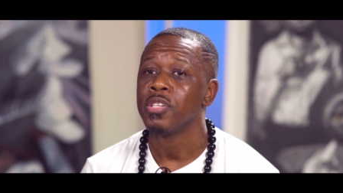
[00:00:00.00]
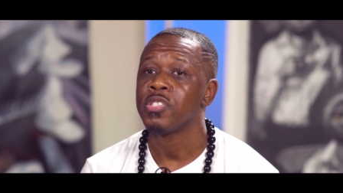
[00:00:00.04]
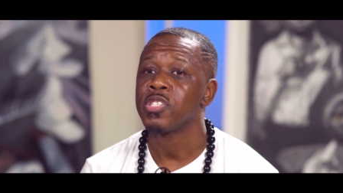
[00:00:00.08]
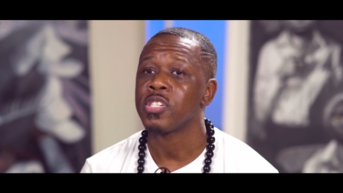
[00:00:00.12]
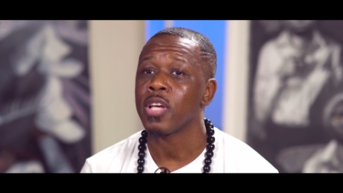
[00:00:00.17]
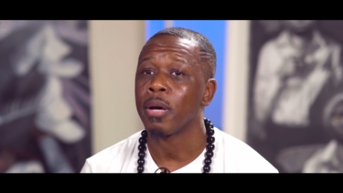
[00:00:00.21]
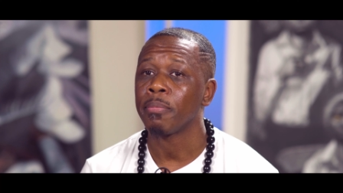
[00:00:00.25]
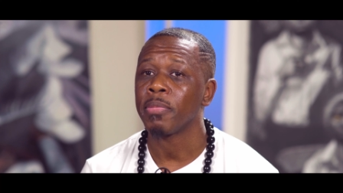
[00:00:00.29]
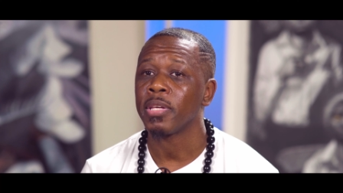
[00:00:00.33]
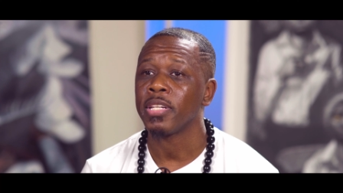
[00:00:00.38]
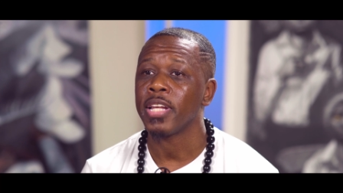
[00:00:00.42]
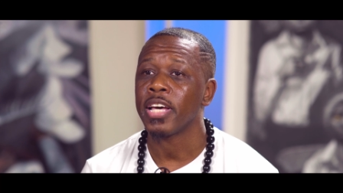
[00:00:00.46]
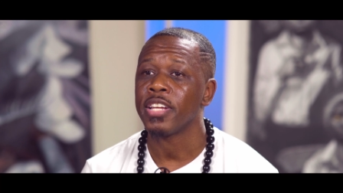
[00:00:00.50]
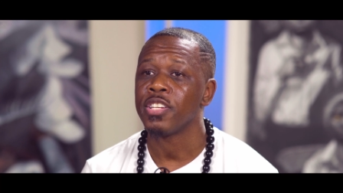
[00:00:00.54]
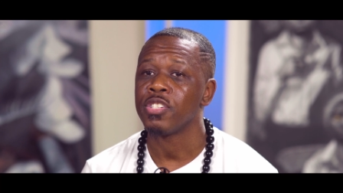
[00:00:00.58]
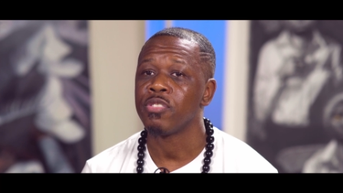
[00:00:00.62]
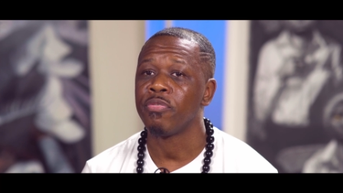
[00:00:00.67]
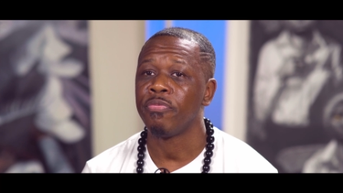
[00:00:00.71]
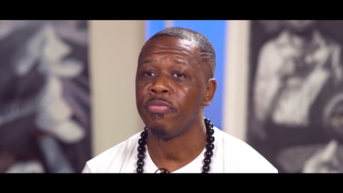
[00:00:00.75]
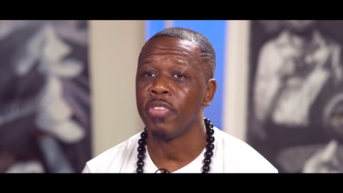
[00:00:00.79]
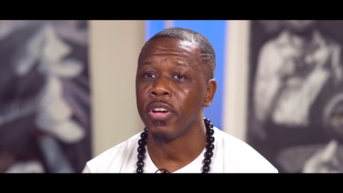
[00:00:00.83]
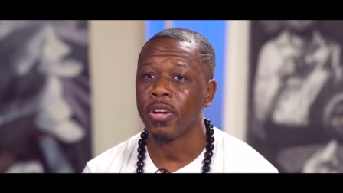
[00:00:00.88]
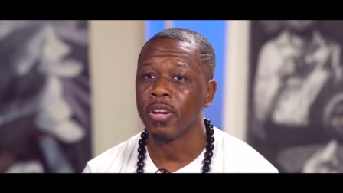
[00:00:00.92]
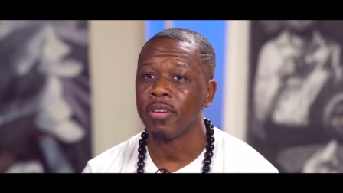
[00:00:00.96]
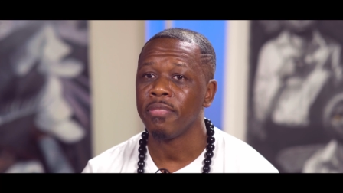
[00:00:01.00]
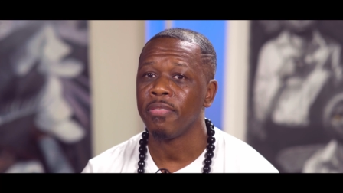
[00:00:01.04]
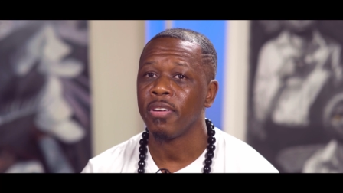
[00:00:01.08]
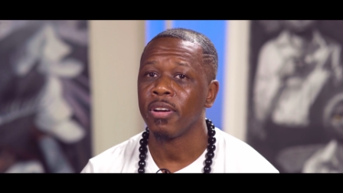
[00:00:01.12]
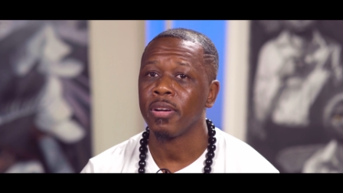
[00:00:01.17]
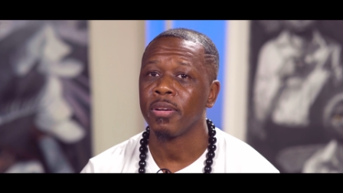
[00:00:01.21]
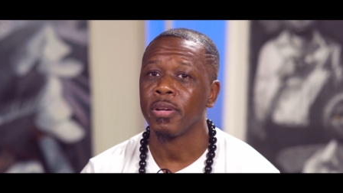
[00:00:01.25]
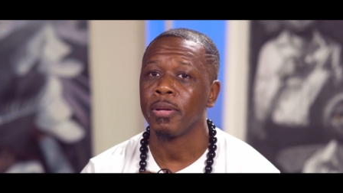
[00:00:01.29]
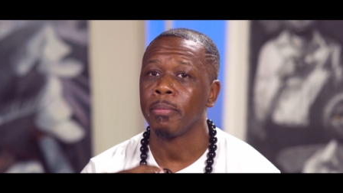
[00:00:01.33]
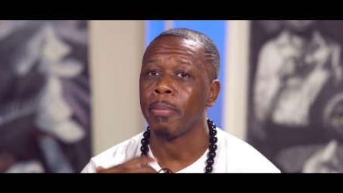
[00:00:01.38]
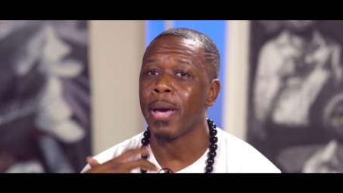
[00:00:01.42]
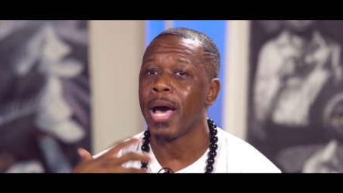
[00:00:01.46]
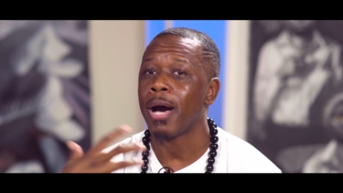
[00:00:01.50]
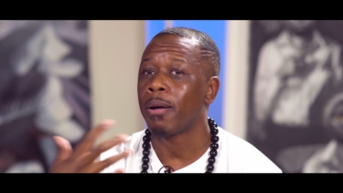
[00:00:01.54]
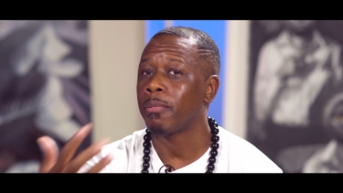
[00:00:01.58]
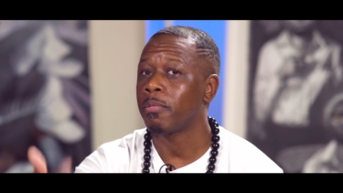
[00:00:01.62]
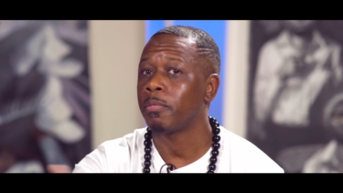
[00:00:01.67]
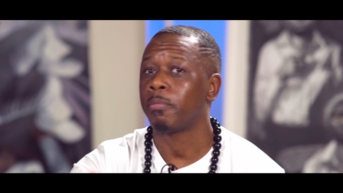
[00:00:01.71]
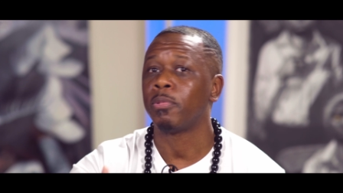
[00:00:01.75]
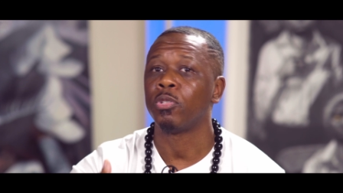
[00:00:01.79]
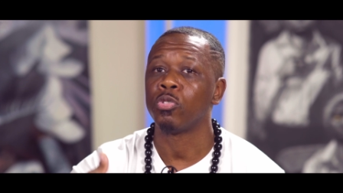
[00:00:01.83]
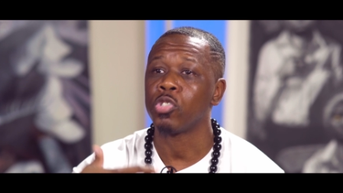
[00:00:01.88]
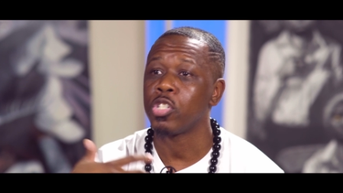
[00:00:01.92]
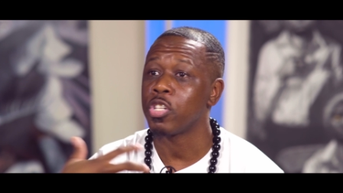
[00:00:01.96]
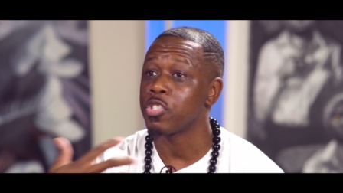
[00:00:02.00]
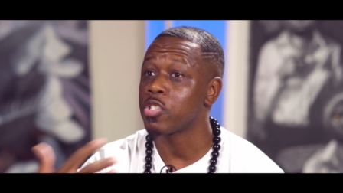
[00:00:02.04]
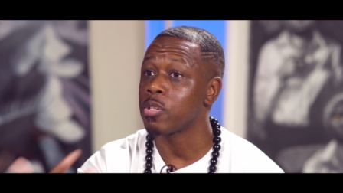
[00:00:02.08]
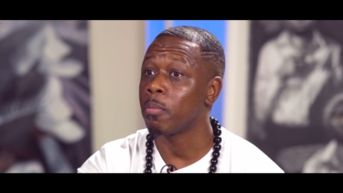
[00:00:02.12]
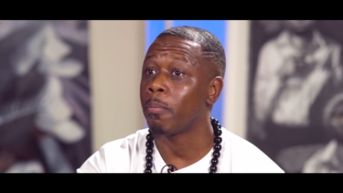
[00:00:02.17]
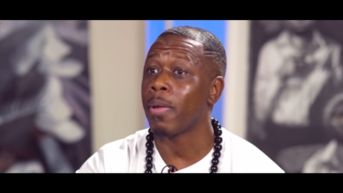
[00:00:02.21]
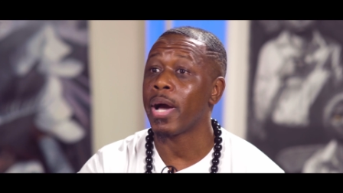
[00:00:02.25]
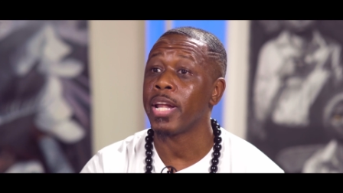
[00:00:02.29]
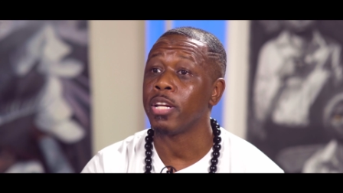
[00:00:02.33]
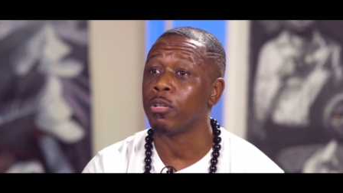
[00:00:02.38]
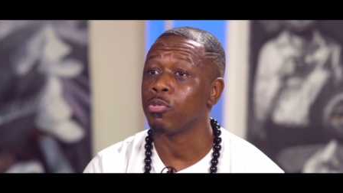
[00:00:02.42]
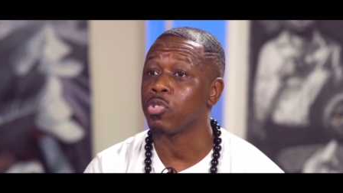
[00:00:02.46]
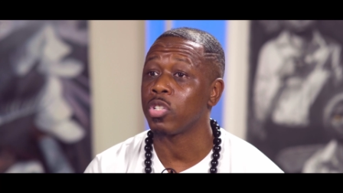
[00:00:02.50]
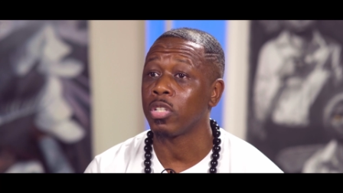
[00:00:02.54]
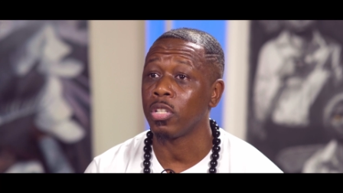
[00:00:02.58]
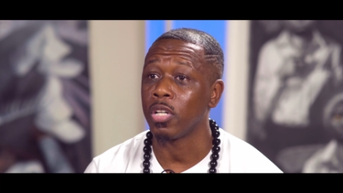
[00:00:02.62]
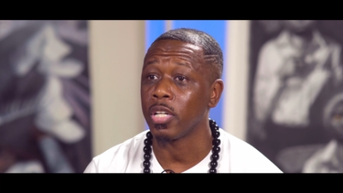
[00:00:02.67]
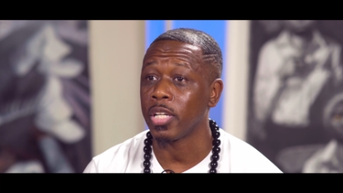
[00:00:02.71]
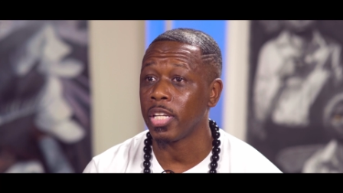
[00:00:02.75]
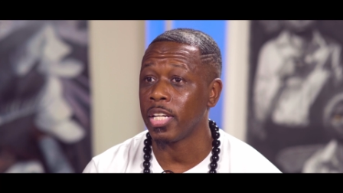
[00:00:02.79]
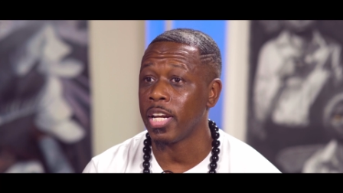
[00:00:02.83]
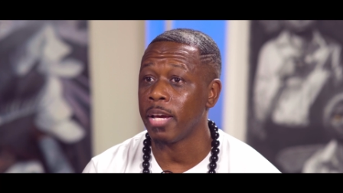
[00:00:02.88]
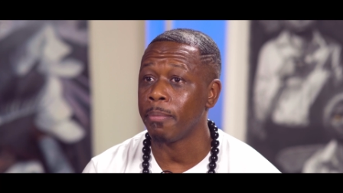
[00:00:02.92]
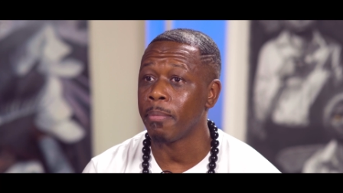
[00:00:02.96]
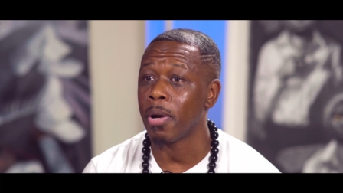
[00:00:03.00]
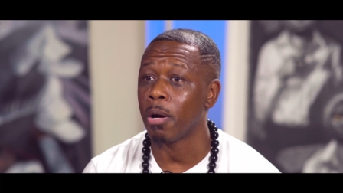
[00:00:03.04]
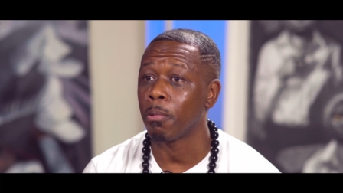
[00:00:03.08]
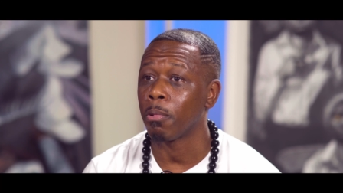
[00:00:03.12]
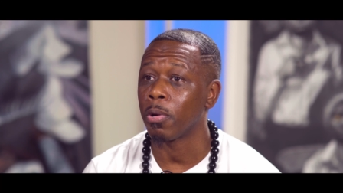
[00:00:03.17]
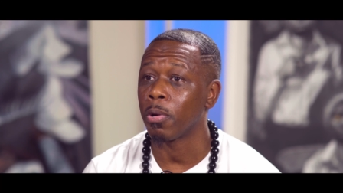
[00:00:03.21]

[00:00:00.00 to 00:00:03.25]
something that is very, very palpable to somebody who's looking at my